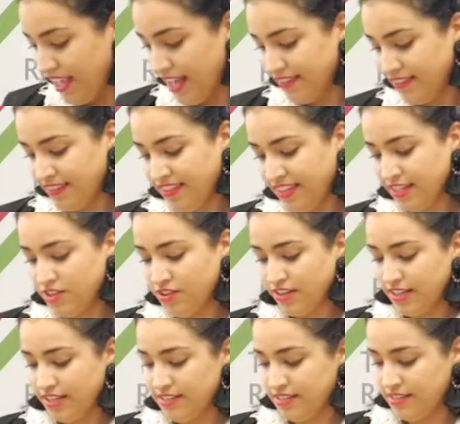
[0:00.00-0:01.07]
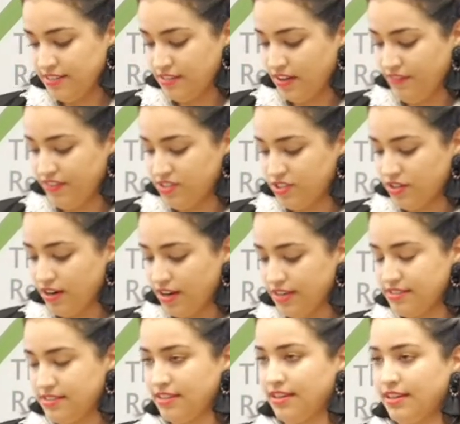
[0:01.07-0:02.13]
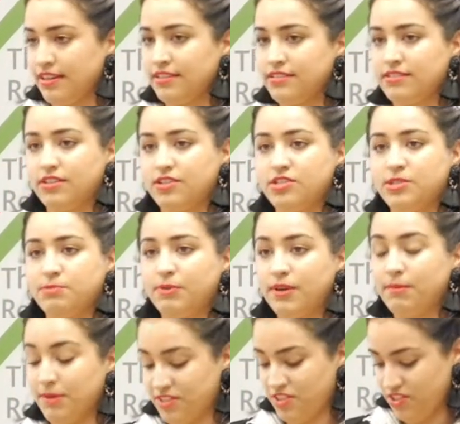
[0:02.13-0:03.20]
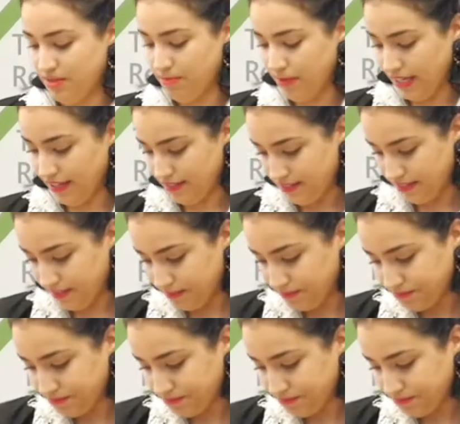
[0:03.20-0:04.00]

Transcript: and that the intricacies of its crossings spur much debate.